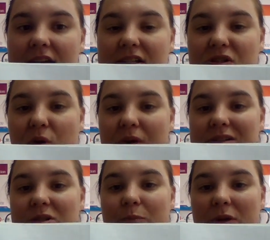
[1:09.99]
is
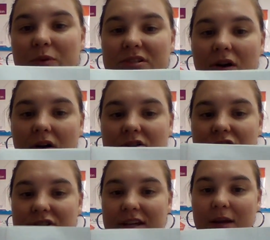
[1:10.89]
going to be what's called
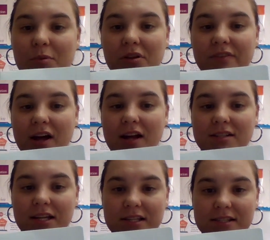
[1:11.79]
your table of
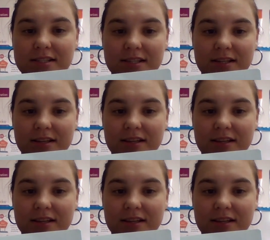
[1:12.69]
contents.